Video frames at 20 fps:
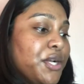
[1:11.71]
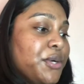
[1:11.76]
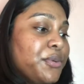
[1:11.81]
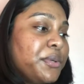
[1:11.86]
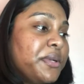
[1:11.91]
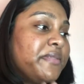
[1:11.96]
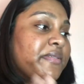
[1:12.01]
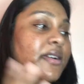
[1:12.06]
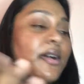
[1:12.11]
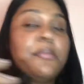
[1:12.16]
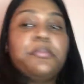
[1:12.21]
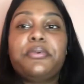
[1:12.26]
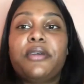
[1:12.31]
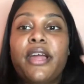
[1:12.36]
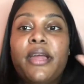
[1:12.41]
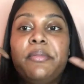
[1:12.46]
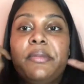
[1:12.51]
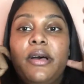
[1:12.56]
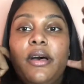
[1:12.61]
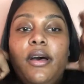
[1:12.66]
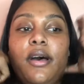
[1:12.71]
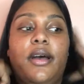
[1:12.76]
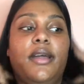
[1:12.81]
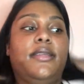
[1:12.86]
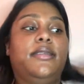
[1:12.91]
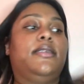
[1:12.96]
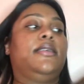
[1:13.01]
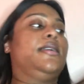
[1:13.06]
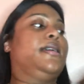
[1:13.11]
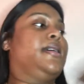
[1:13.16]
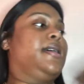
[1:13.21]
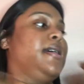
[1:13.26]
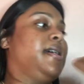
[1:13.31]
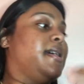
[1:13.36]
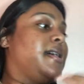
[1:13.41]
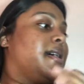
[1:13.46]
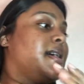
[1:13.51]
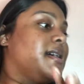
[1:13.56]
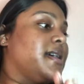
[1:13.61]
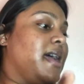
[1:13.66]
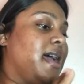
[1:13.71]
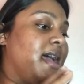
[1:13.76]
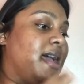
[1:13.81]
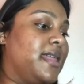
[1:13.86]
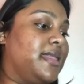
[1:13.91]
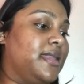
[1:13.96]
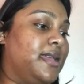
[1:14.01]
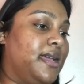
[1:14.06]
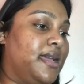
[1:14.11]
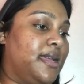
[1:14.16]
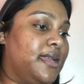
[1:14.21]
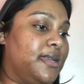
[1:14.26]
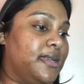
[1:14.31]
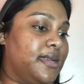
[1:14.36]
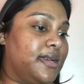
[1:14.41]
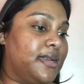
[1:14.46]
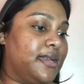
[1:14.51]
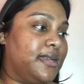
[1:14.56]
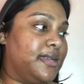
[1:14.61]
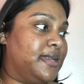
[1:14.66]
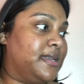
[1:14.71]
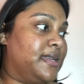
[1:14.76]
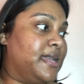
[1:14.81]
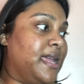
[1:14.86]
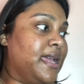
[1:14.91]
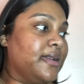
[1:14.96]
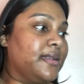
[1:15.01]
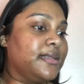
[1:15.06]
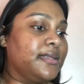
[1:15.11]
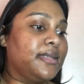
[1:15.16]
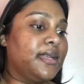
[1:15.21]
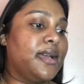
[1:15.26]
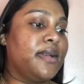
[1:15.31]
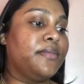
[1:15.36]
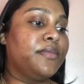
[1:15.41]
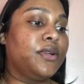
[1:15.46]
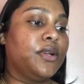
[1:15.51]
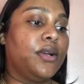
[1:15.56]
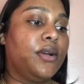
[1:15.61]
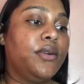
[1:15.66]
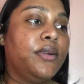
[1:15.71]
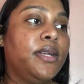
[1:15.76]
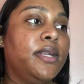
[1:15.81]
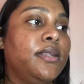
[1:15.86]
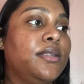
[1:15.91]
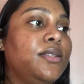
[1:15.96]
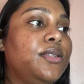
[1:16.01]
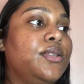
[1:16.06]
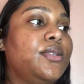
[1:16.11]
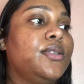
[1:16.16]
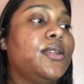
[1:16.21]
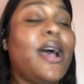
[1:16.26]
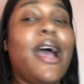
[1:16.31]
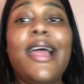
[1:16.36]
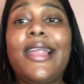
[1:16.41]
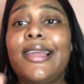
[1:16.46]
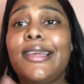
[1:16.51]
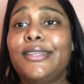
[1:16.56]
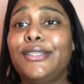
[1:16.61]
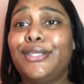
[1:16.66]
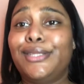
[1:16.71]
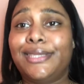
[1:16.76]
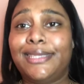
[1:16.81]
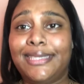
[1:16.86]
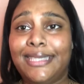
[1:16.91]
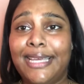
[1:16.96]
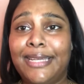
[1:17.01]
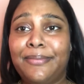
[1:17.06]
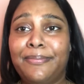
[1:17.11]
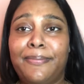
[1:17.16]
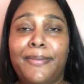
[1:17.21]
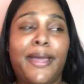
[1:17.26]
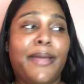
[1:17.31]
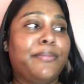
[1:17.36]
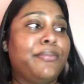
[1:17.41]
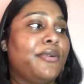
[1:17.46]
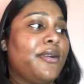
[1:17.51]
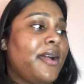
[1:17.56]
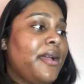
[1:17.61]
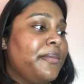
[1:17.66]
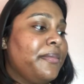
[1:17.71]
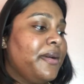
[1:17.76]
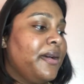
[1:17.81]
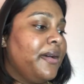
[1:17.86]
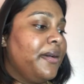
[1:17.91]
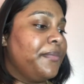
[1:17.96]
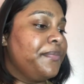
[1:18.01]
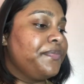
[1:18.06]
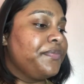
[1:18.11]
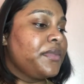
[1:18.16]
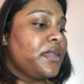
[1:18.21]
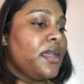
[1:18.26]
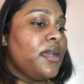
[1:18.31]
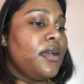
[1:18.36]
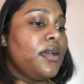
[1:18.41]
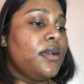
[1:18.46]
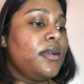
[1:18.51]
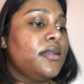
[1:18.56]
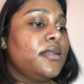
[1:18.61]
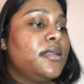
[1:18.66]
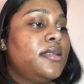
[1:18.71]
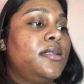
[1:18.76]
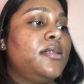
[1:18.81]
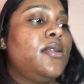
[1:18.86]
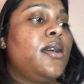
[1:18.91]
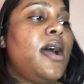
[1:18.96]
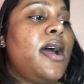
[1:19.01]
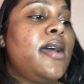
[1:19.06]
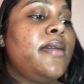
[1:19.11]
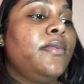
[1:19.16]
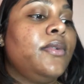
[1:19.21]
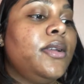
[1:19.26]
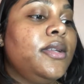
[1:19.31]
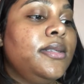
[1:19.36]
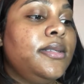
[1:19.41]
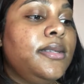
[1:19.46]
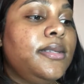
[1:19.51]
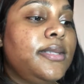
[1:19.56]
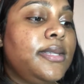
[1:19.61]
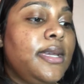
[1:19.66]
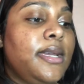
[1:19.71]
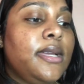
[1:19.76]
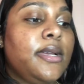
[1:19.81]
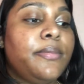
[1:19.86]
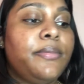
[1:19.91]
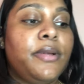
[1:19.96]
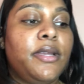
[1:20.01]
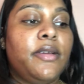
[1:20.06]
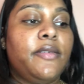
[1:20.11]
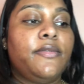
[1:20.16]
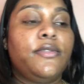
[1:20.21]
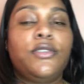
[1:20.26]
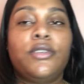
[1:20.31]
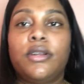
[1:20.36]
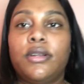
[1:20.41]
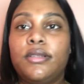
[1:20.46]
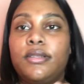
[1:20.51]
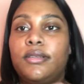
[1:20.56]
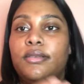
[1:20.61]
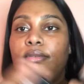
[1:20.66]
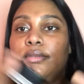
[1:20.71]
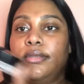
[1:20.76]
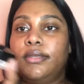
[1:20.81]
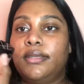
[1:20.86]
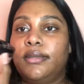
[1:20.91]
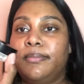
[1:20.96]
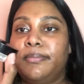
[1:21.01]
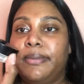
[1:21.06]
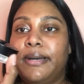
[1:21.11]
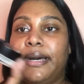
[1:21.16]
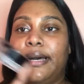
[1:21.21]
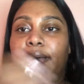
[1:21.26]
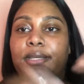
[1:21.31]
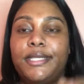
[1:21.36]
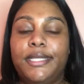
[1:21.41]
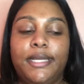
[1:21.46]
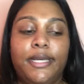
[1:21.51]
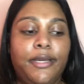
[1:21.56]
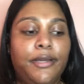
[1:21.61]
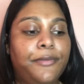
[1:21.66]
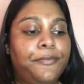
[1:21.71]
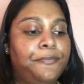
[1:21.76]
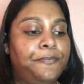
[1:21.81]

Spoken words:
We've got primer on. And then next I'm going to, so I like to set my primer. So I'm going to take a bit of translucent powder.